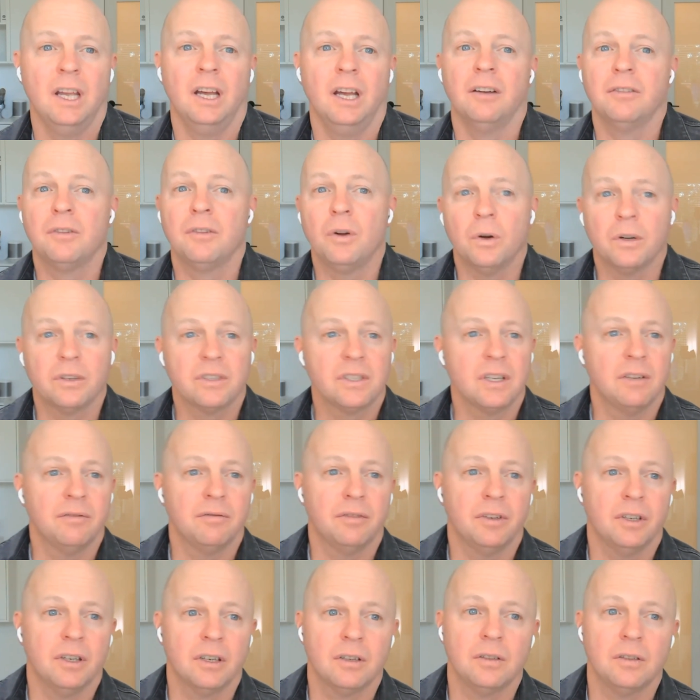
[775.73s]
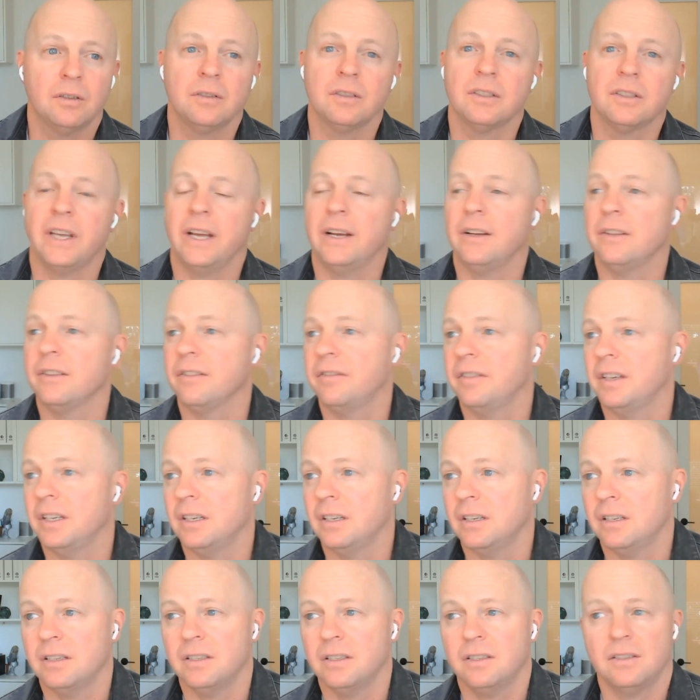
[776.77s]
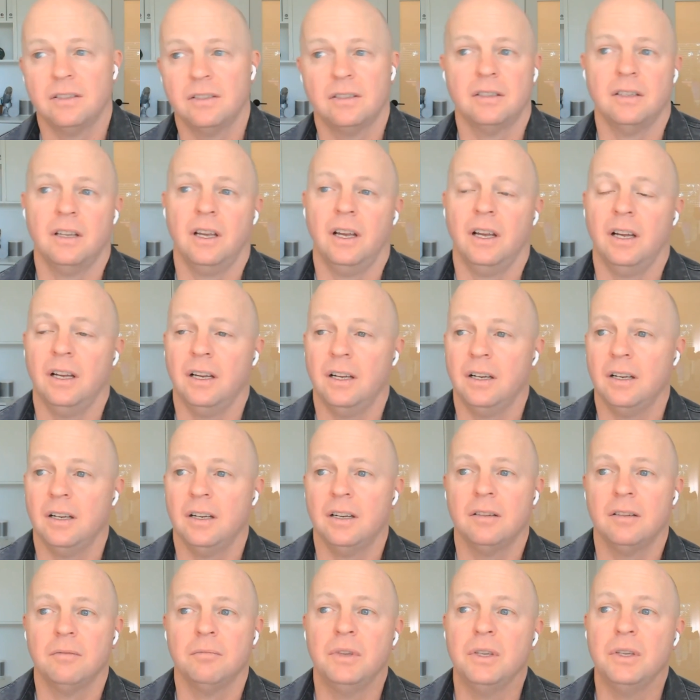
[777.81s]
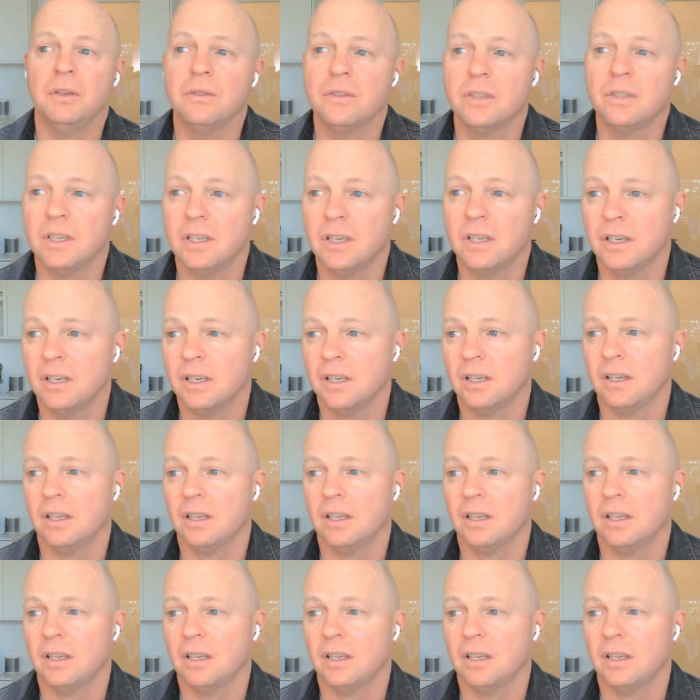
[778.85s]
Of course, some verticals, health, fitness, music,